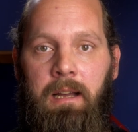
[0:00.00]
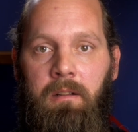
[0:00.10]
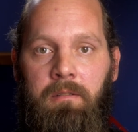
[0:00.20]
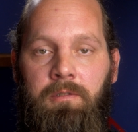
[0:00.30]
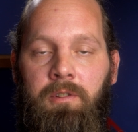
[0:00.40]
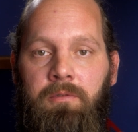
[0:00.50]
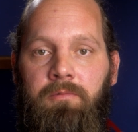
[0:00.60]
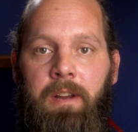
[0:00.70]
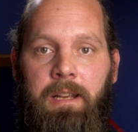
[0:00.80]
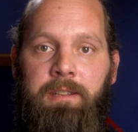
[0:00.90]
L2
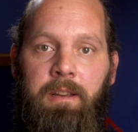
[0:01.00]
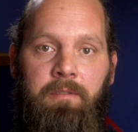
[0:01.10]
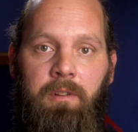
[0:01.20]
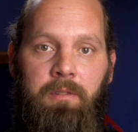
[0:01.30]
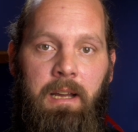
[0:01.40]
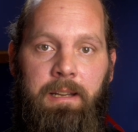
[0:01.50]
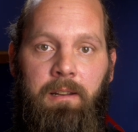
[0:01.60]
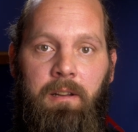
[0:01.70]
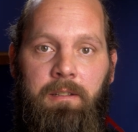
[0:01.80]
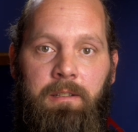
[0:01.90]
Rec 709
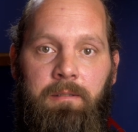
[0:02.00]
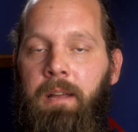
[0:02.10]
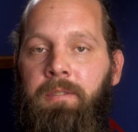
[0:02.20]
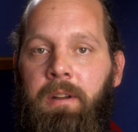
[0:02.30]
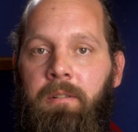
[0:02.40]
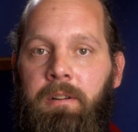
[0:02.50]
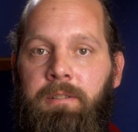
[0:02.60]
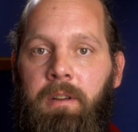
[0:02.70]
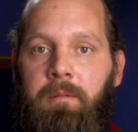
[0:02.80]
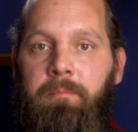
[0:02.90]
LUT and there are
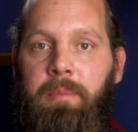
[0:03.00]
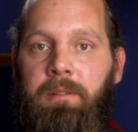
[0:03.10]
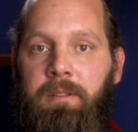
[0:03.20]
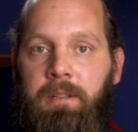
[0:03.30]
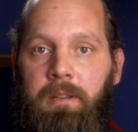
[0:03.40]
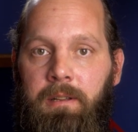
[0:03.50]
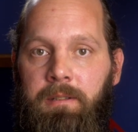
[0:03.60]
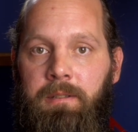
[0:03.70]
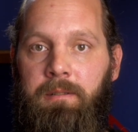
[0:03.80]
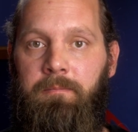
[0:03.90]
some built-in
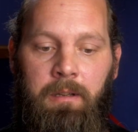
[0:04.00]
LUTs.